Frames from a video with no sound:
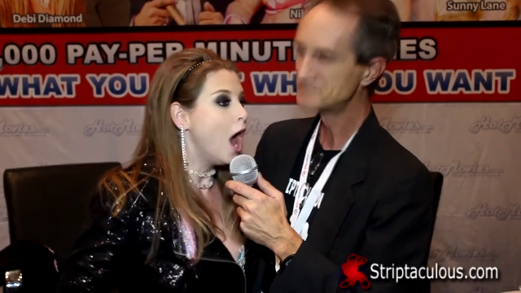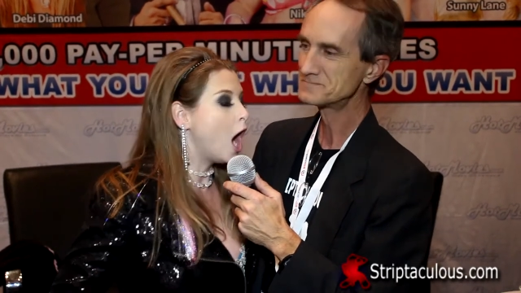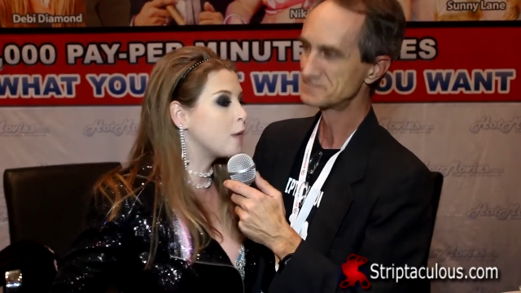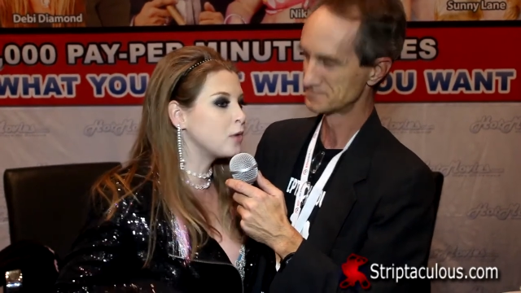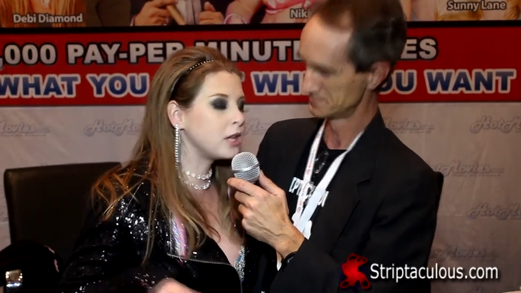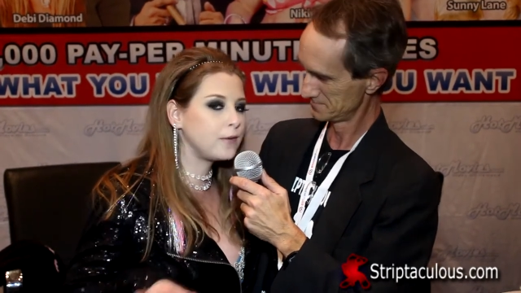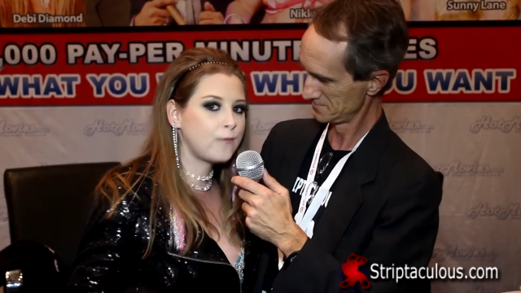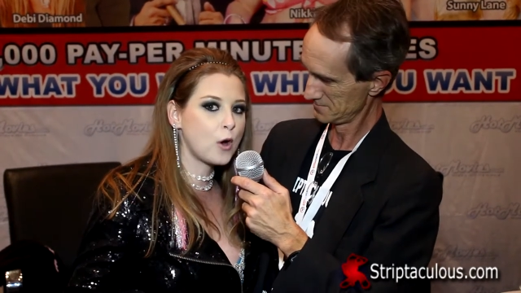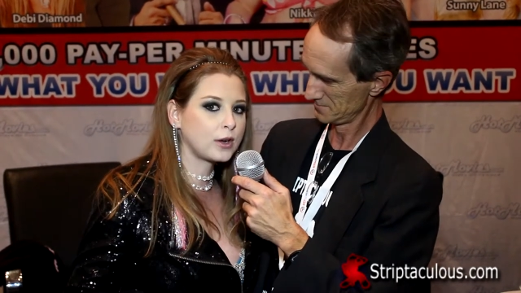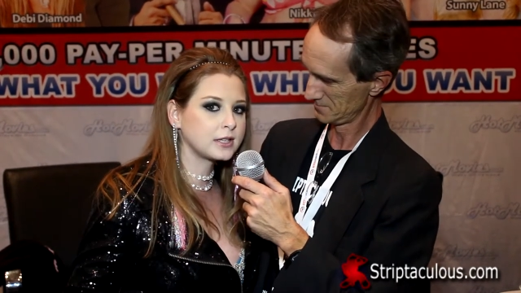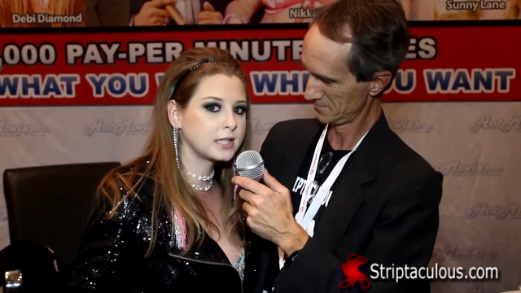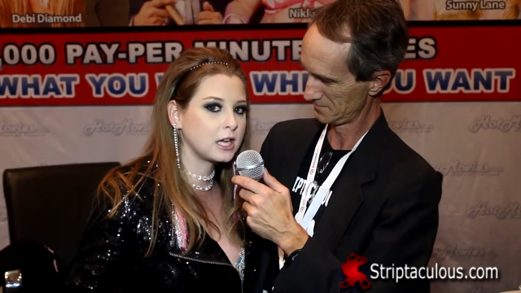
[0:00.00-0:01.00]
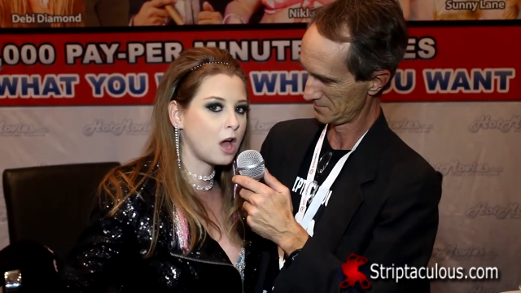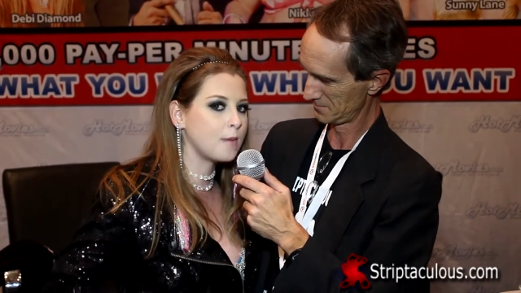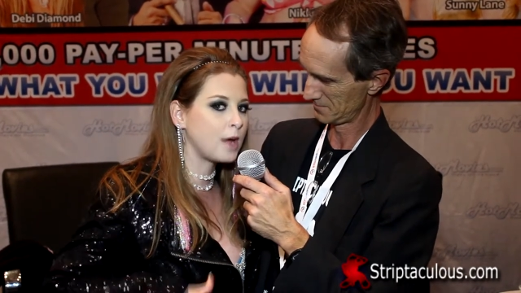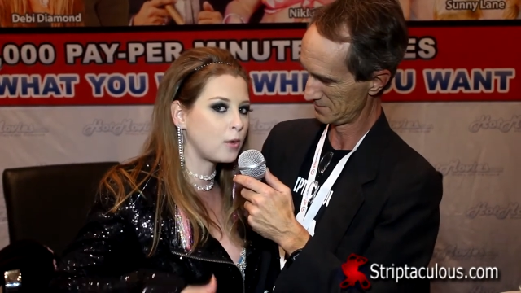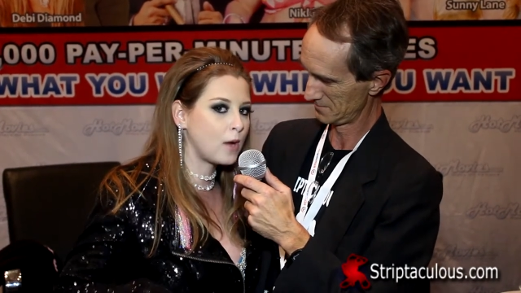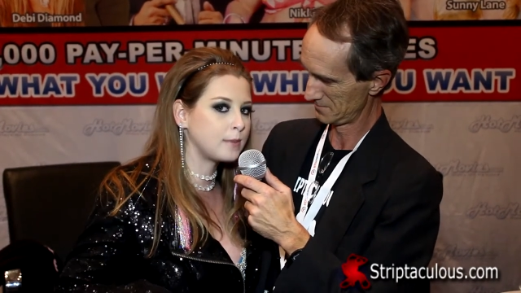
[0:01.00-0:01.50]
Speaker 1: I'm really focusing on
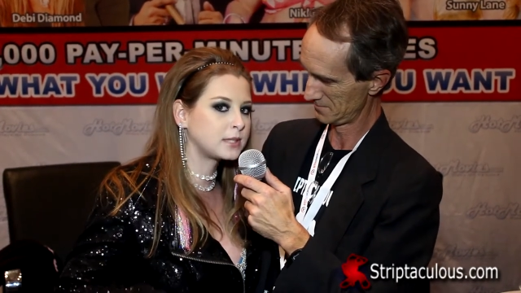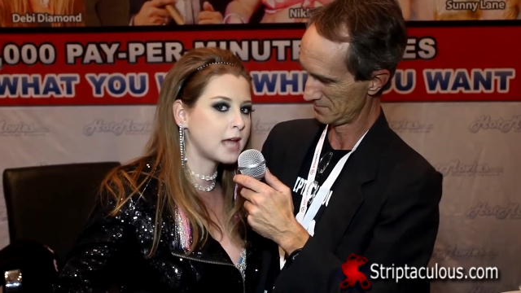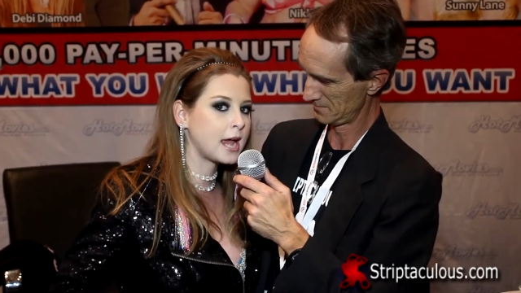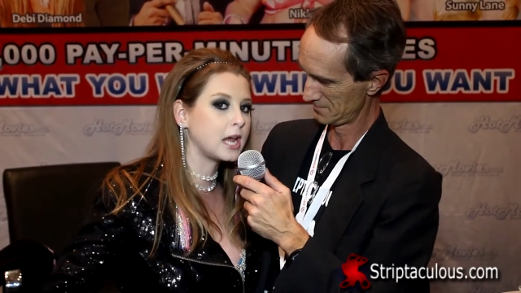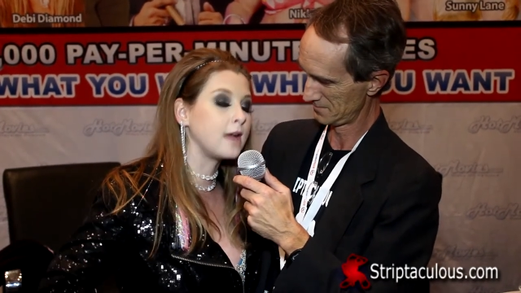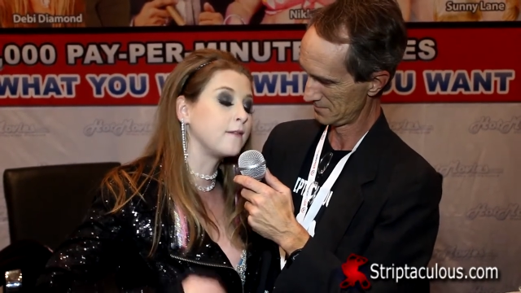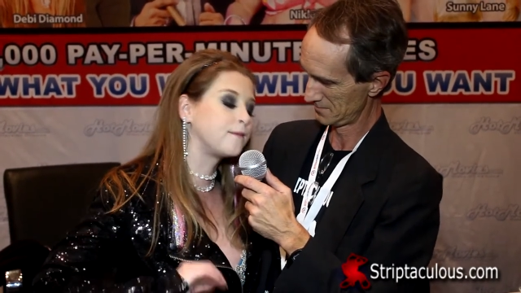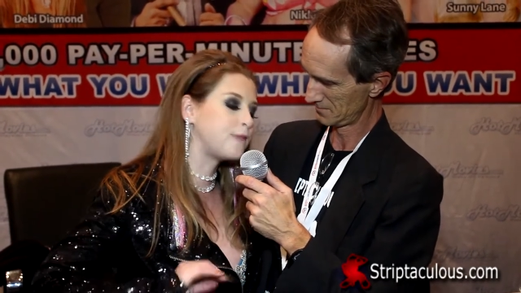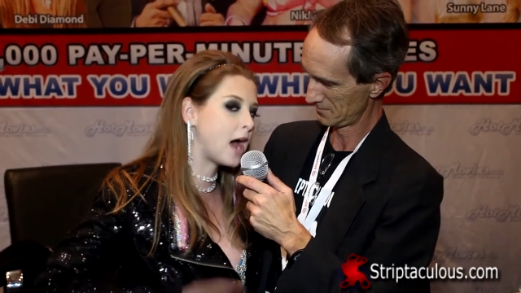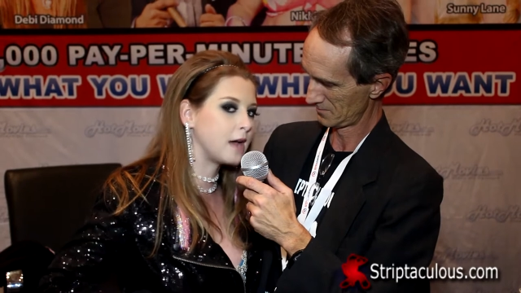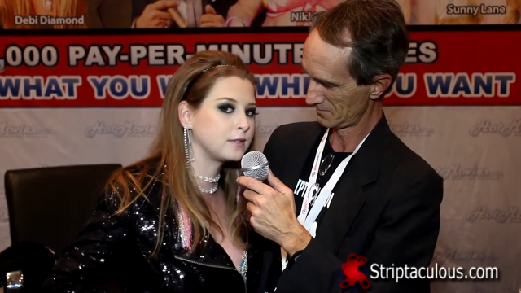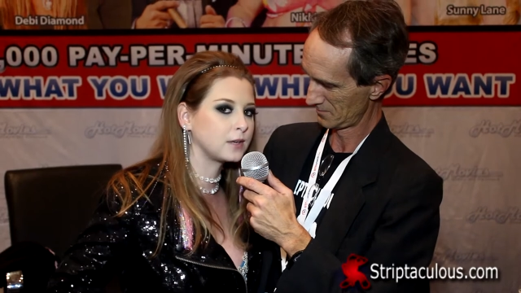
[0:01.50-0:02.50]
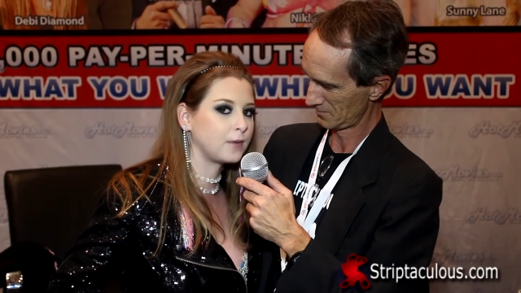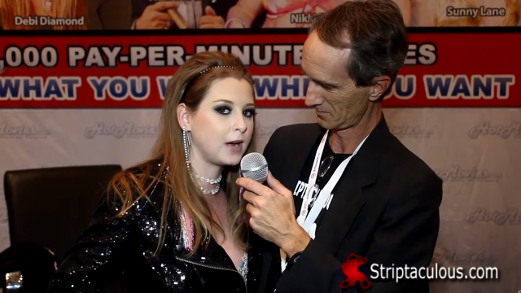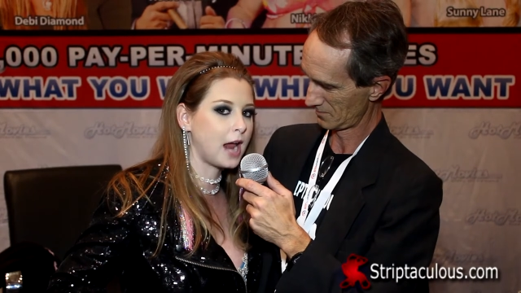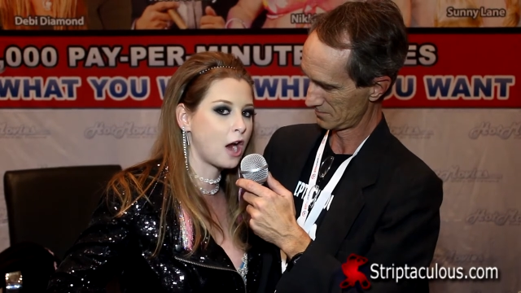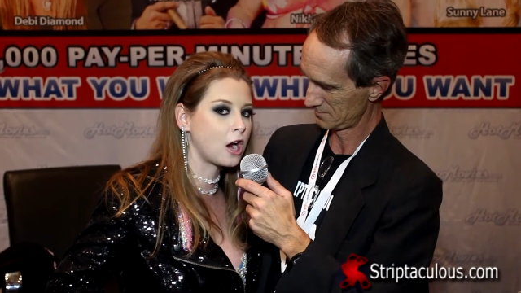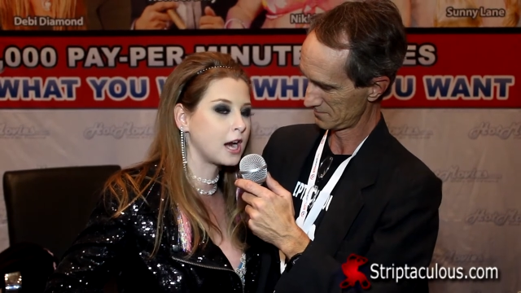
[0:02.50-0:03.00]
my website in five
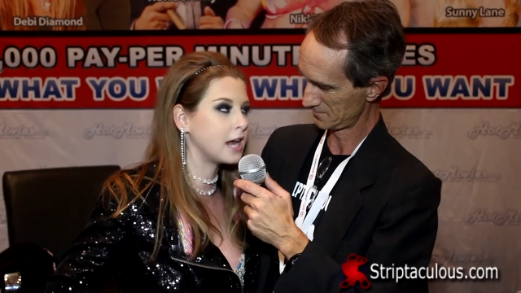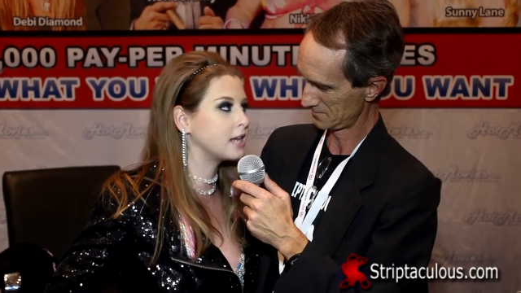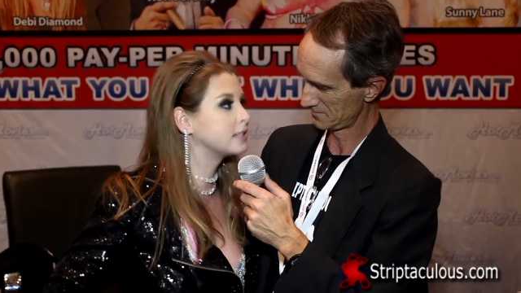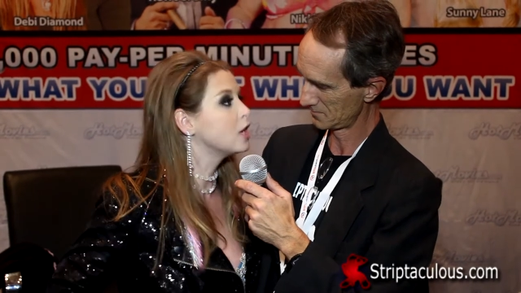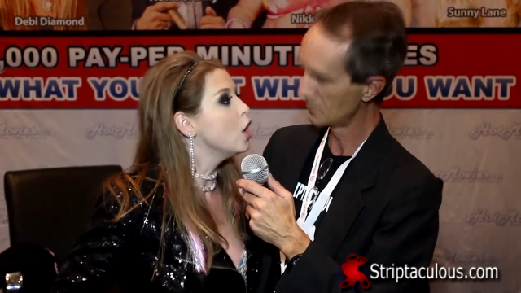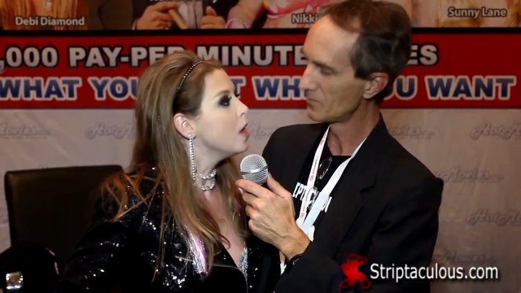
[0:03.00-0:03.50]
different areas